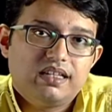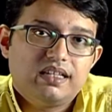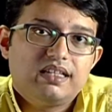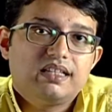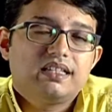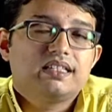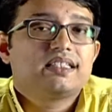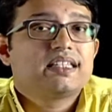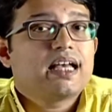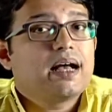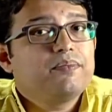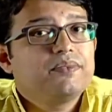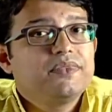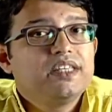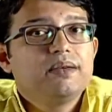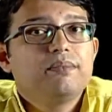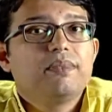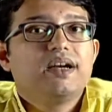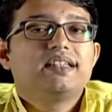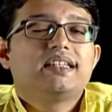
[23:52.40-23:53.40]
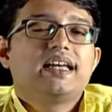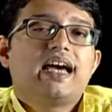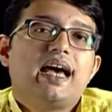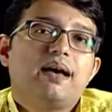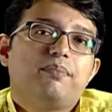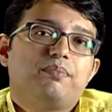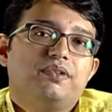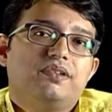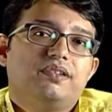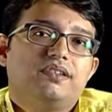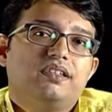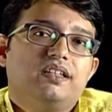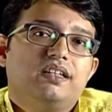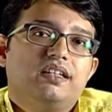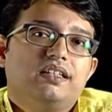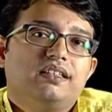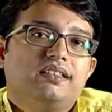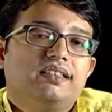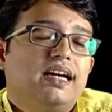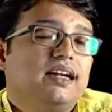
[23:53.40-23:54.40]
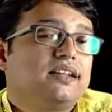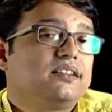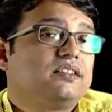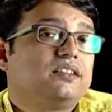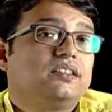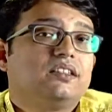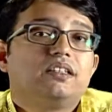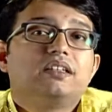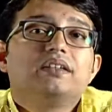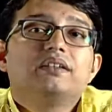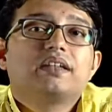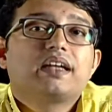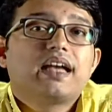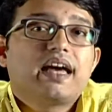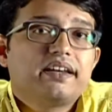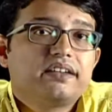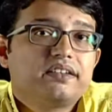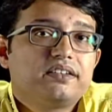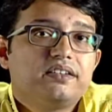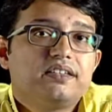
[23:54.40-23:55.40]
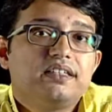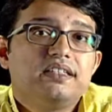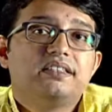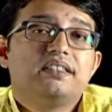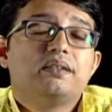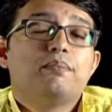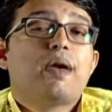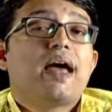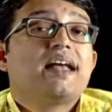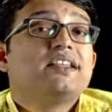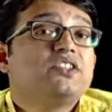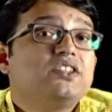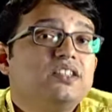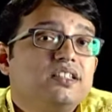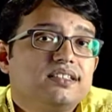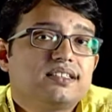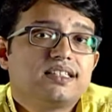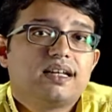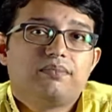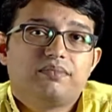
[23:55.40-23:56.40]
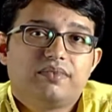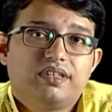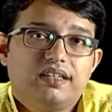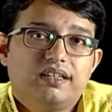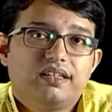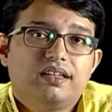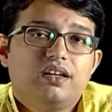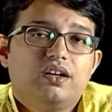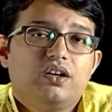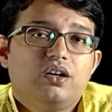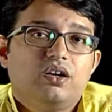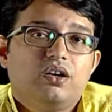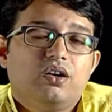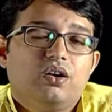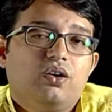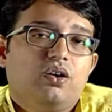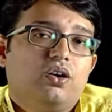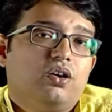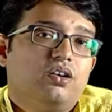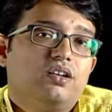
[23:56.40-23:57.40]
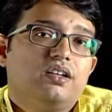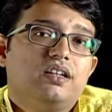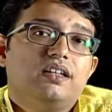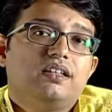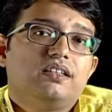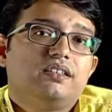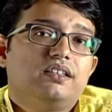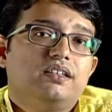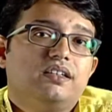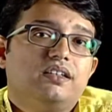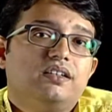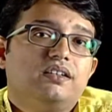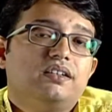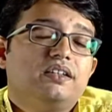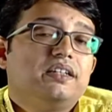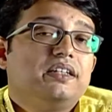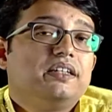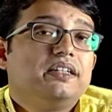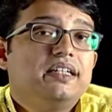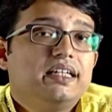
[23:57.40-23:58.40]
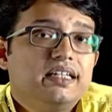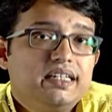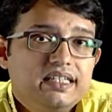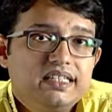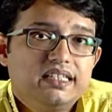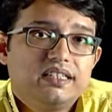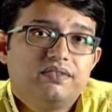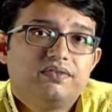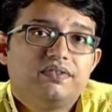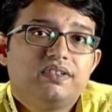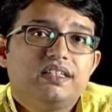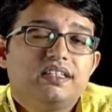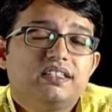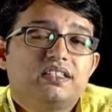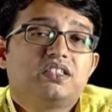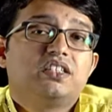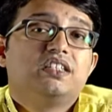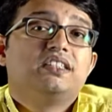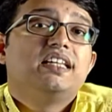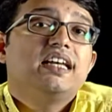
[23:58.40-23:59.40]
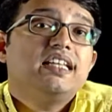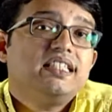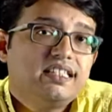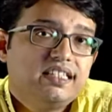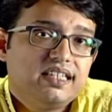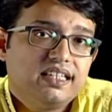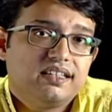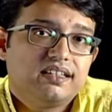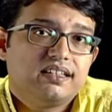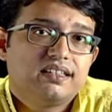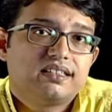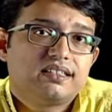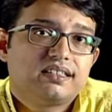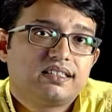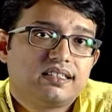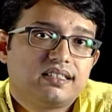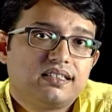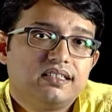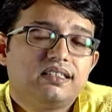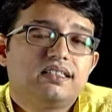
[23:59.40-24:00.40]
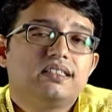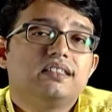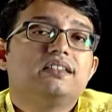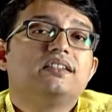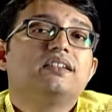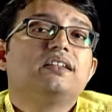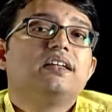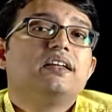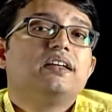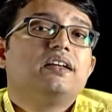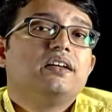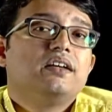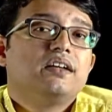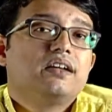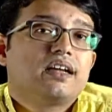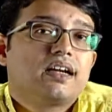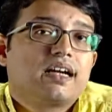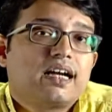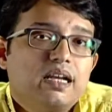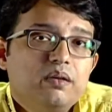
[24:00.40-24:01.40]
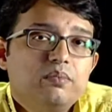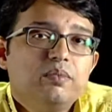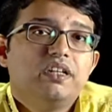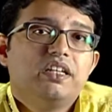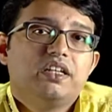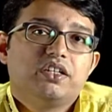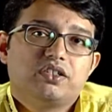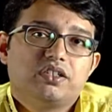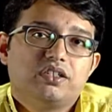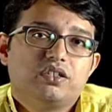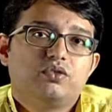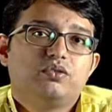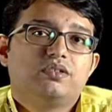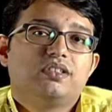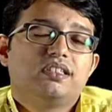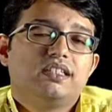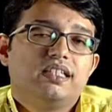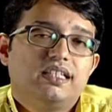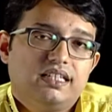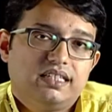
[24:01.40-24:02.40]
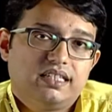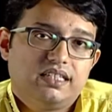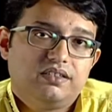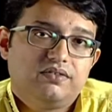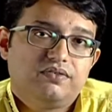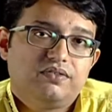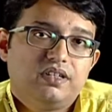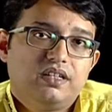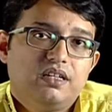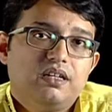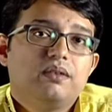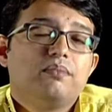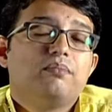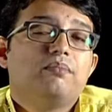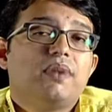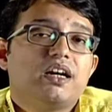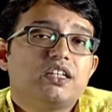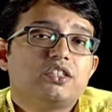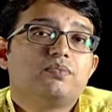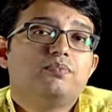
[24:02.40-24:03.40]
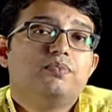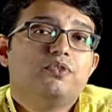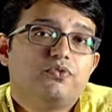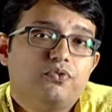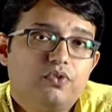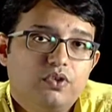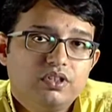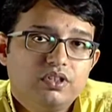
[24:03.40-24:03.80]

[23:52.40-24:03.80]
something might happen that the character is imagining something, or the narrative is suggesting certain culmination to the narrative much before